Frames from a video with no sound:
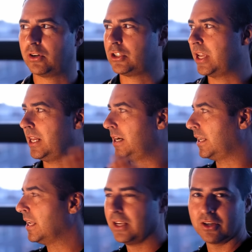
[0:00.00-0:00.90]

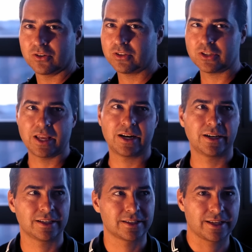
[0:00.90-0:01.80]
Christianity,
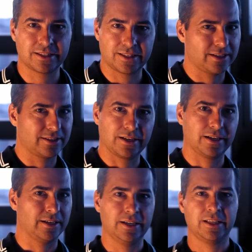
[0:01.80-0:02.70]
Christianity is that's that's
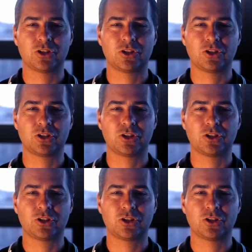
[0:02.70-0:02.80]
uh,